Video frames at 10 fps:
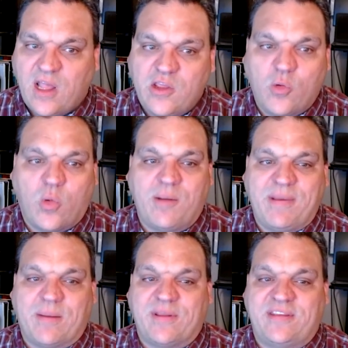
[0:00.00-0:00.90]
You want to be
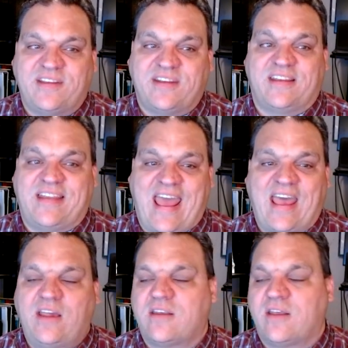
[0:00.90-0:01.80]
able to
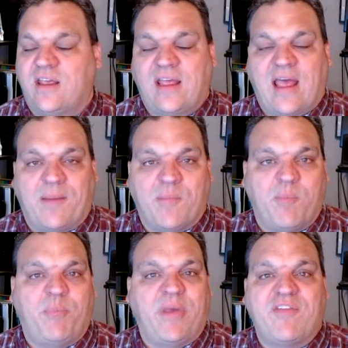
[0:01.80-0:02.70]
detect. I'm a
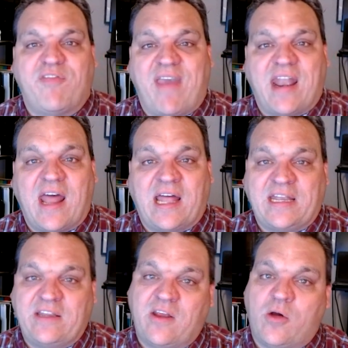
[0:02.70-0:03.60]
big fan of
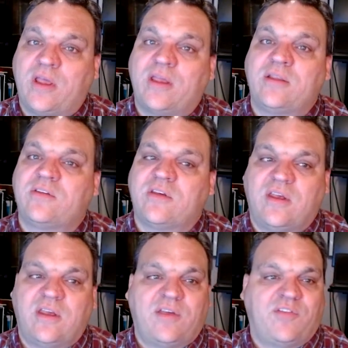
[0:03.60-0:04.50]
honey tokens.
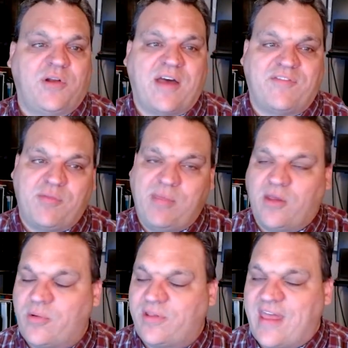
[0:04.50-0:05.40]
If you're not
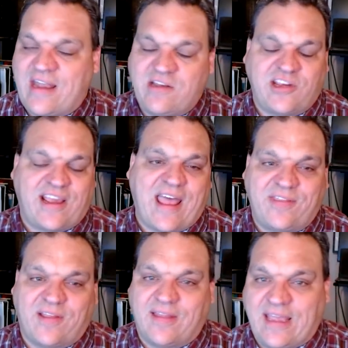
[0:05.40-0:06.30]
familiar with that, check out
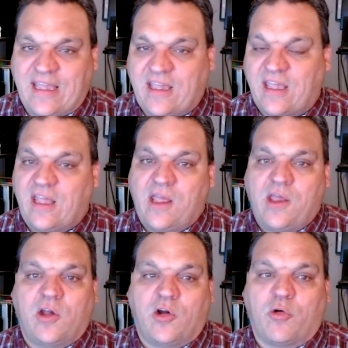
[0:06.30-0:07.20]
the link.
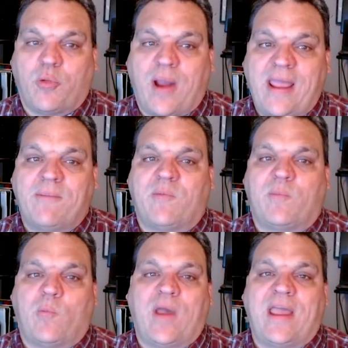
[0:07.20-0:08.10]
Great
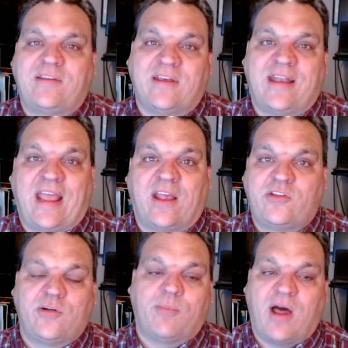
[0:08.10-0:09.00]
way to
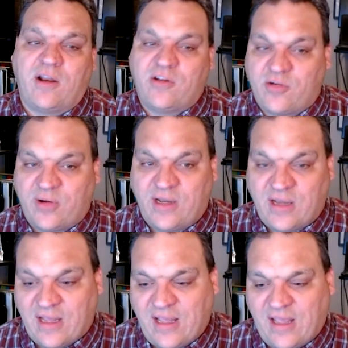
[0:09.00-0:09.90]
enhance your monitoring.
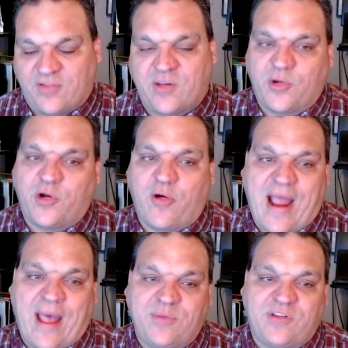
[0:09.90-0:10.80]
If someone
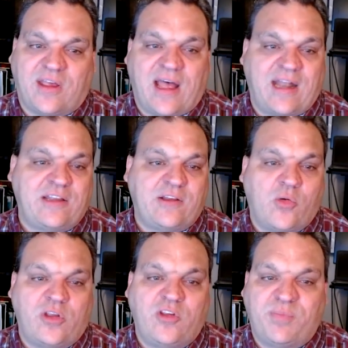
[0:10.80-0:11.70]
grabs a honey
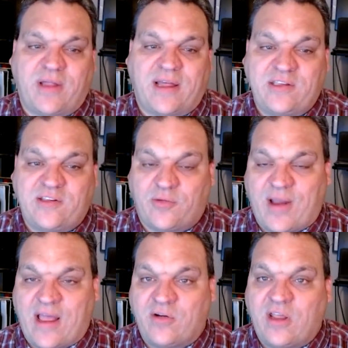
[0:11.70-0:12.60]
token you've placed
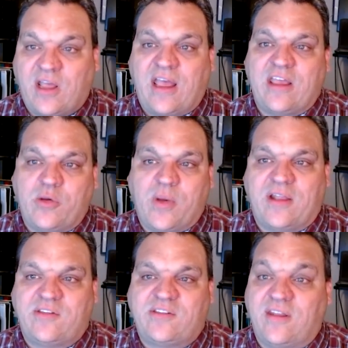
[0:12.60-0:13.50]
around, you
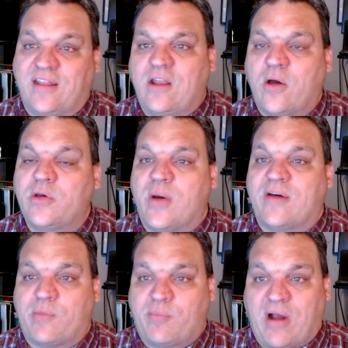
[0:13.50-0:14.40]
instantly know you
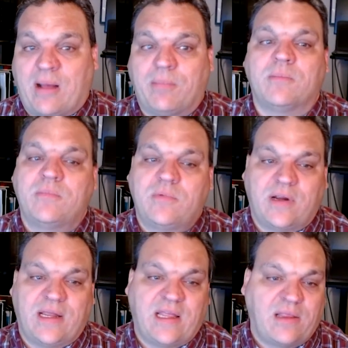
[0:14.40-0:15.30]
have a problem,
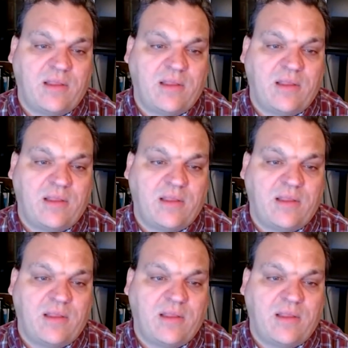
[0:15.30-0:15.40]
right?